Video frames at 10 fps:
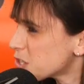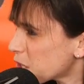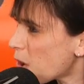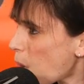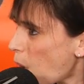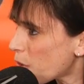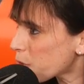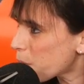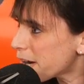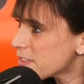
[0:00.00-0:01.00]
to go all
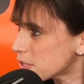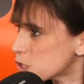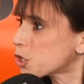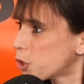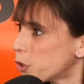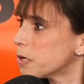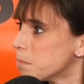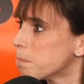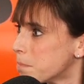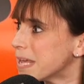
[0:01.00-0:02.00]
the way, this
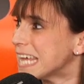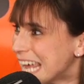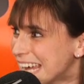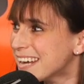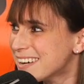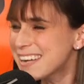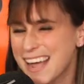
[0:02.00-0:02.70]
could be it.